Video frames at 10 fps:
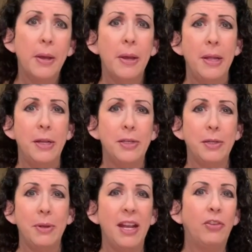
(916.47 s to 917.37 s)

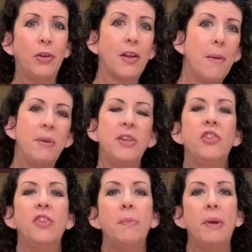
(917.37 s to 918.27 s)
into any sort of
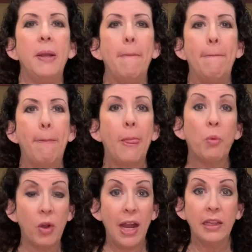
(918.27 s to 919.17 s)
competition, but
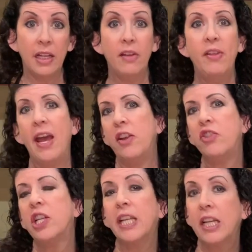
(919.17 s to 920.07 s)
where I live, they had a
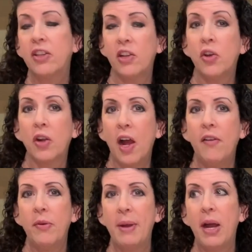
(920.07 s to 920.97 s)
chili
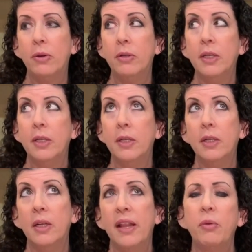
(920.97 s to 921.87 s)
cook-off about,
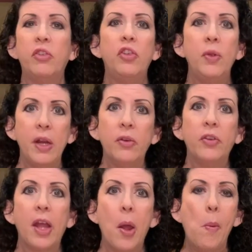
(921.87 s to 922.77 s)
I think it was 2 years
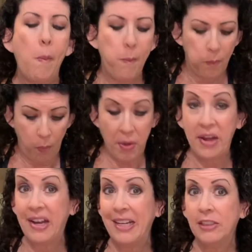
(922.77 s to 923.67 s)
ago,
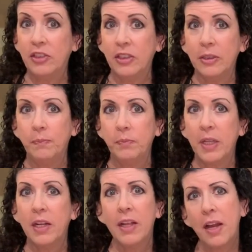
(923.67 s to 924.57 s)
and I entered.
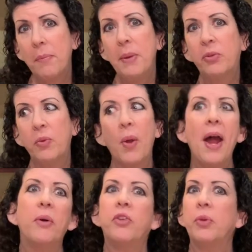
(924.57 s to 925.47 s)
And a lot of people said,
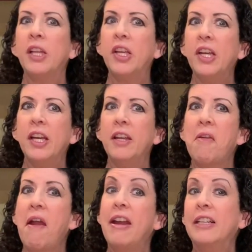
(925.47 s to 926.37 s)
wow, it's really good.
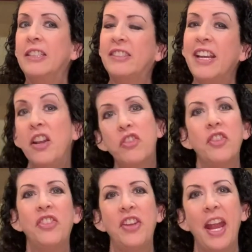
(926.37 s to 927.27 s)
It's
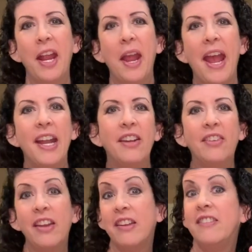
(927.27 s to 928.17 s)
interesting and it's
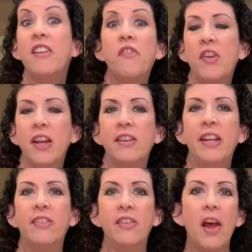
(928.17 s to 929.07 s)
different.
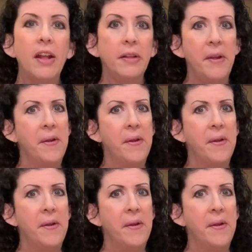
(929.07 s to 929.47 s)
It's not,